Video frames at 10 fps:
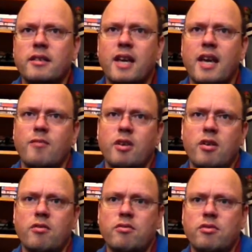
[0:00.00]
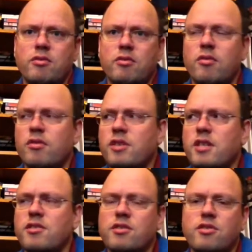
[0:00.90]
game code or
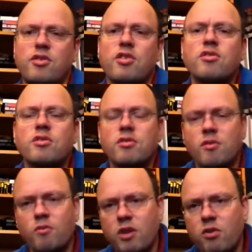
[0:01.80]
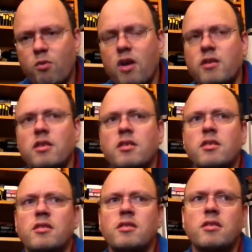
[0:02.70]
disks just with one
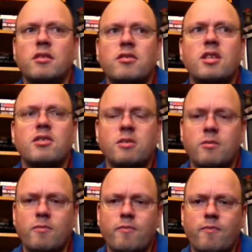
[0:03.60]
system,